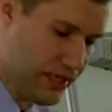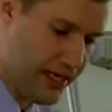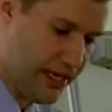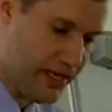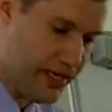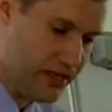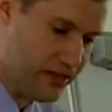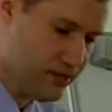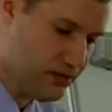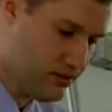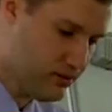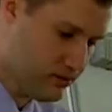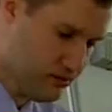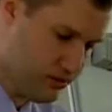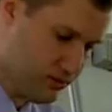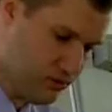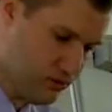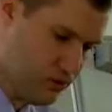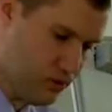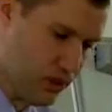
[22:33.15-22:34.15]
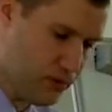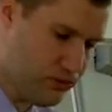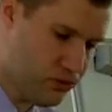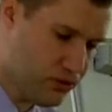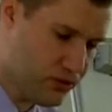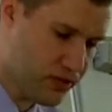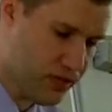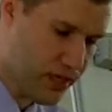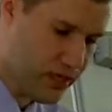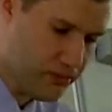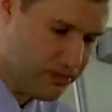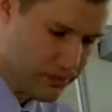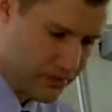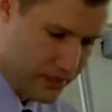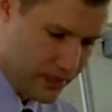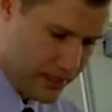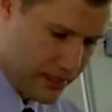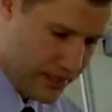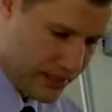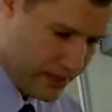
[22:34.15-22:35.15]
And one more
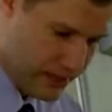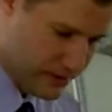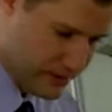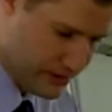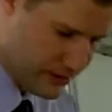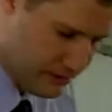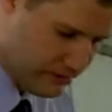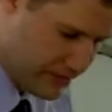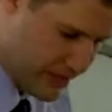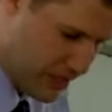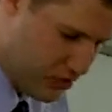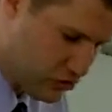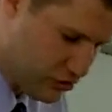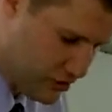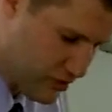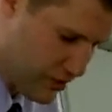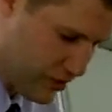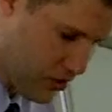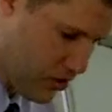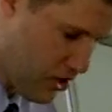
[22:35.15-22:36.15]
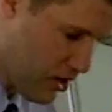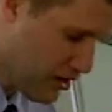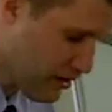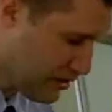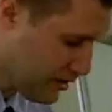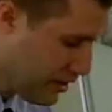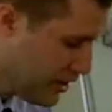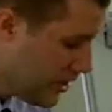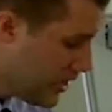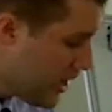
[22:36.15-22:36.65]
time here in his temptation in the garden.